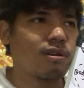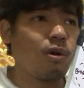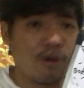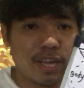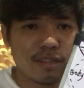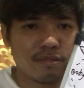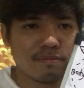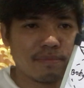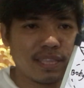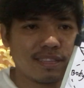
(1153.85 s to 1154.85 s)
oil,
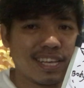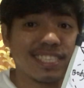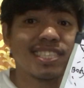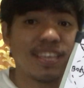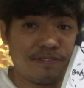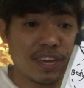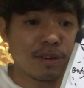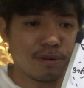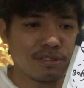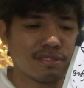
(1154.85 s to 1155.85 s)
but it's
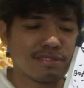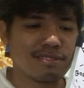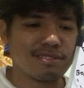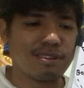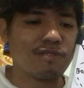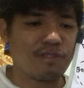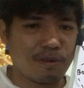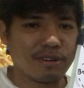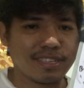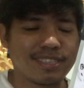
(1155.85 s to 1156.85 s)
difficult, of
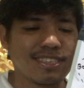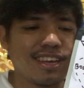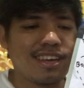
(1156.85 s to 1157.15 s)
course.